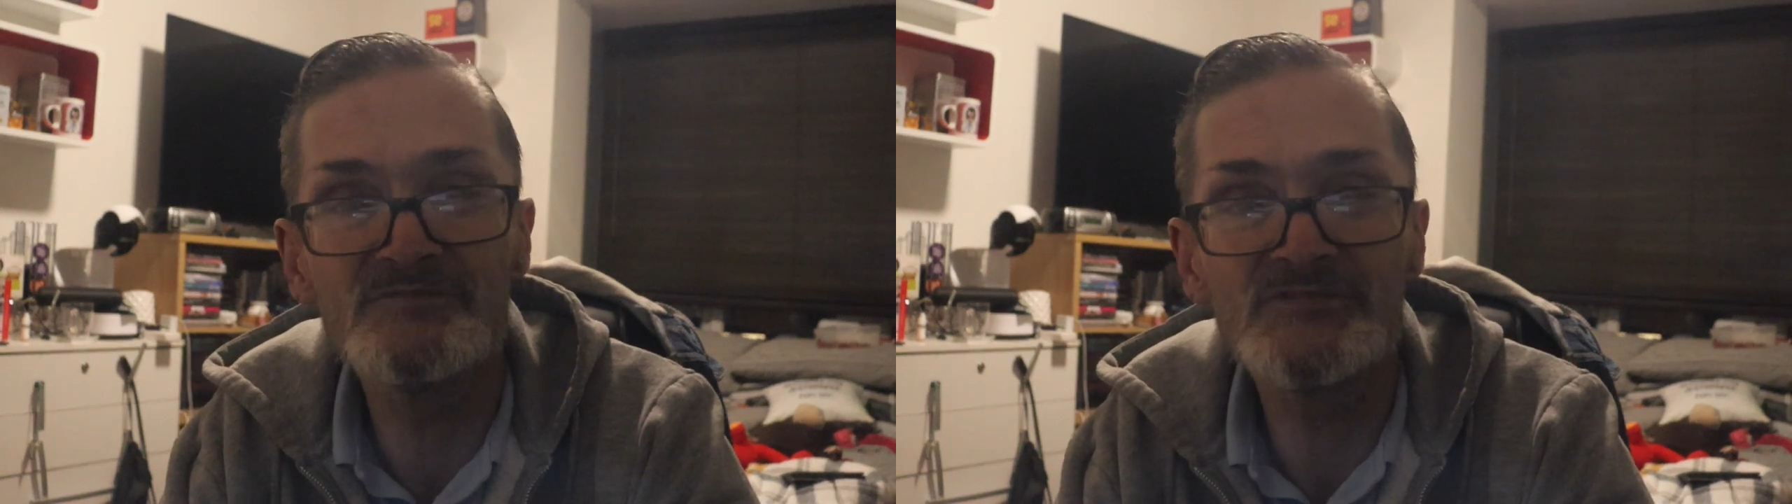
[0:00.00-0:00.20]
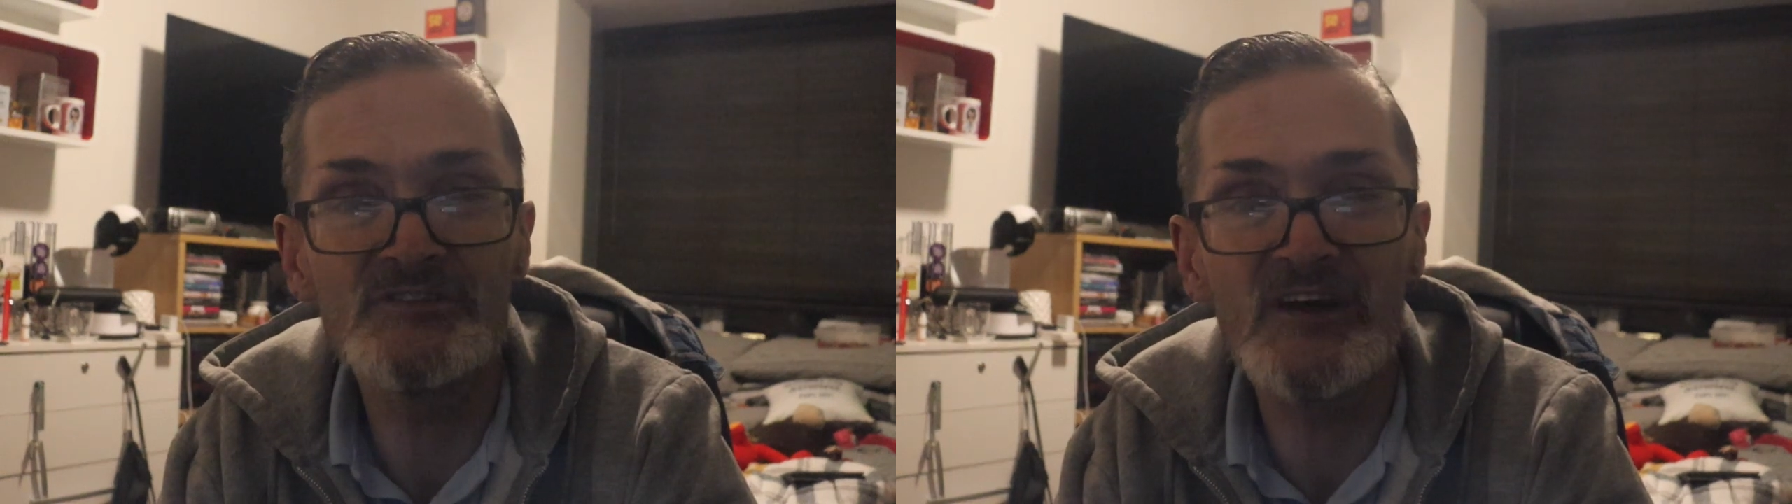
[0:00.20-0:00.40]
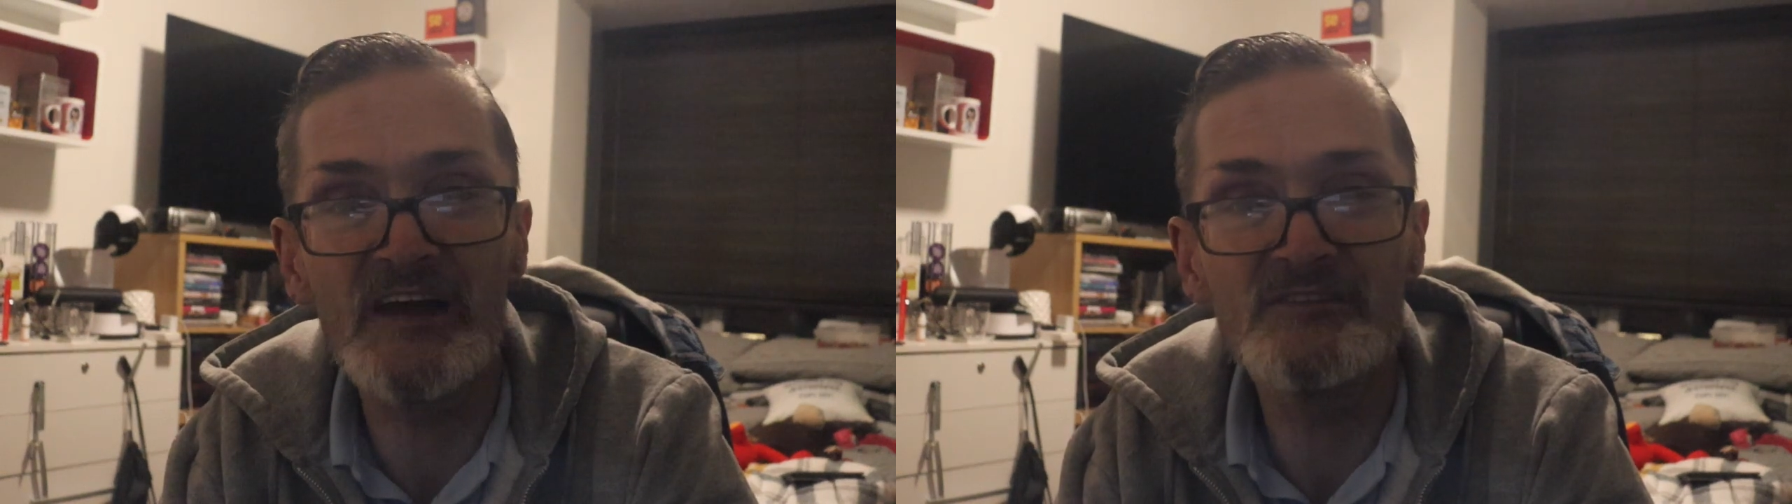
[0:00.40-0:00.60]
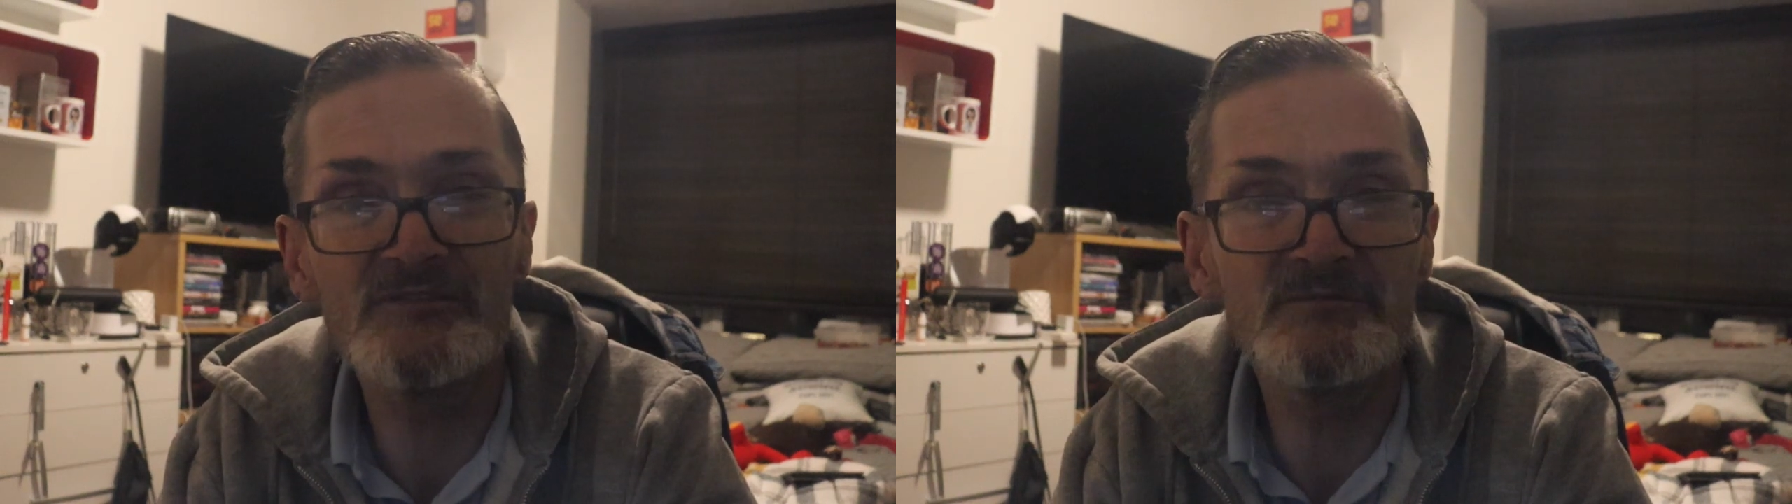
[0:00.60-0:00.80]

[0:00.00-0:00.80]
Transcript: to like,